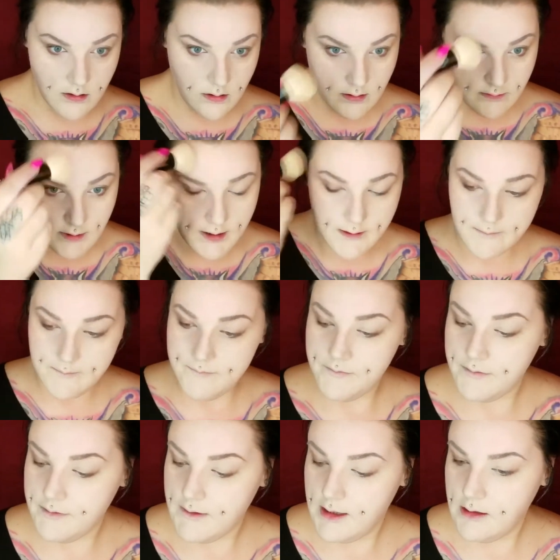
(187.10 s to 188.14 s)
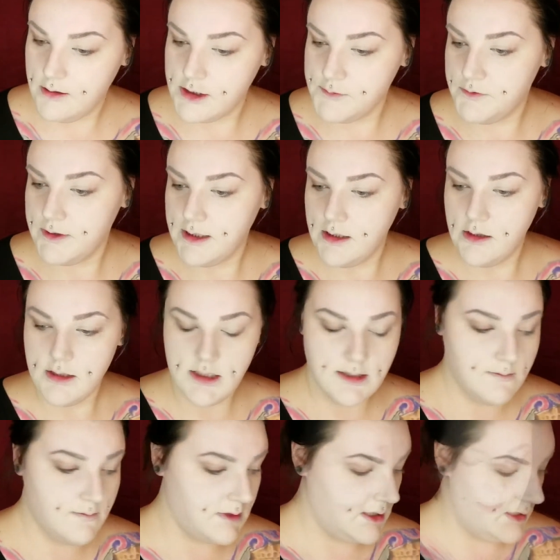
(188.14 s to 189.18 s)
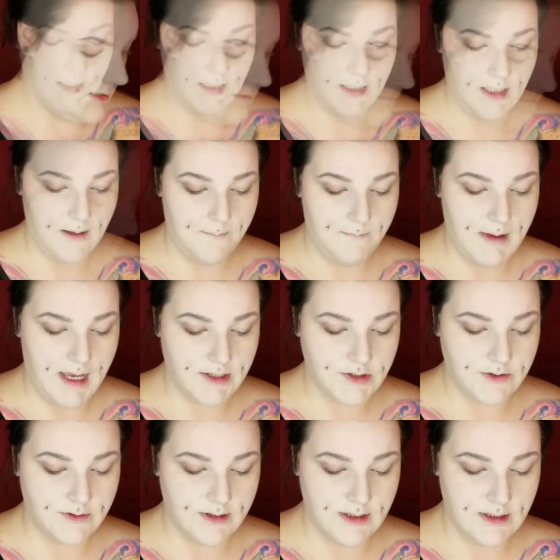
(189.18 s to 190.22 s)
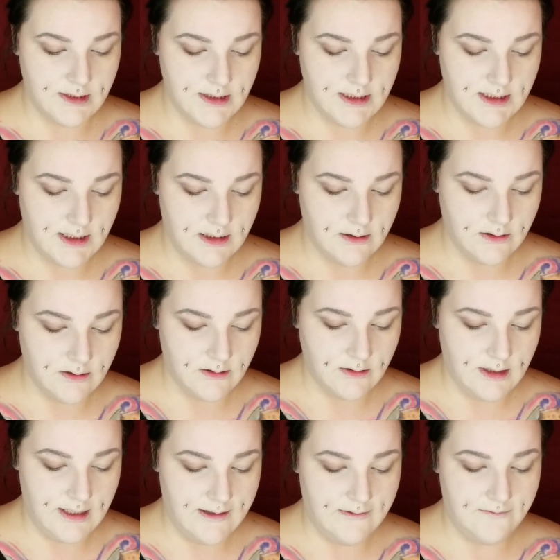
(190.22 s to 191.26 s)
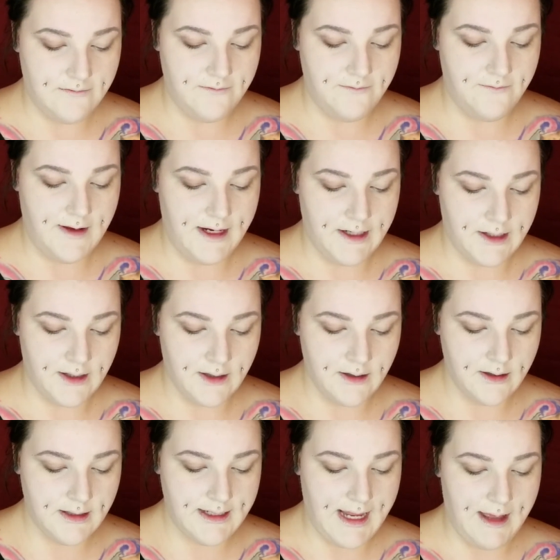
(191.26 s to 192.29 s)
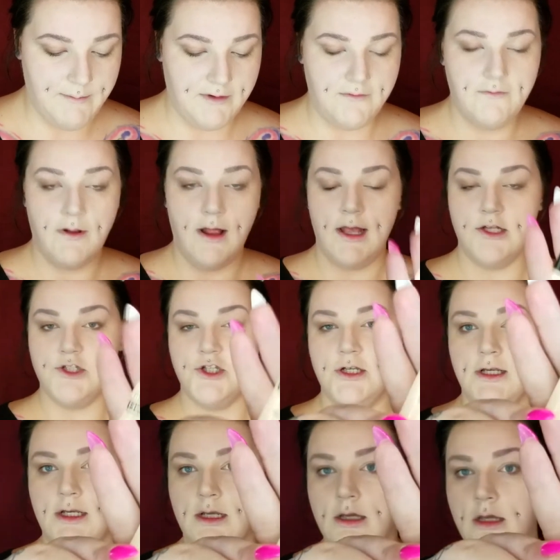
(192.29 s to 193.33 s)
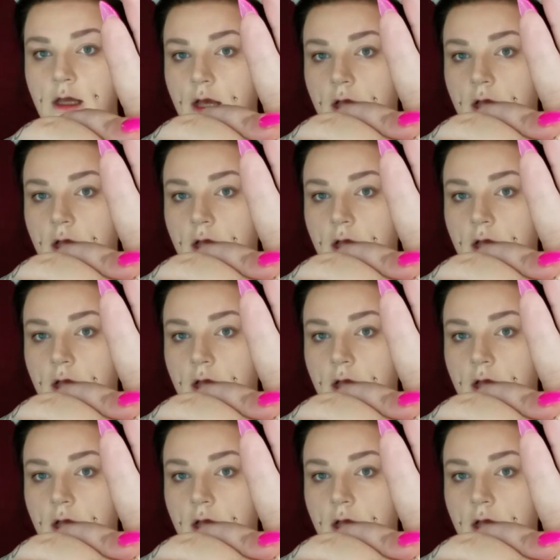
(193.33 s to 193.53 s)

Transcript: Alright, that looks pretty good to me. Master Conceal in Fair Camouflaging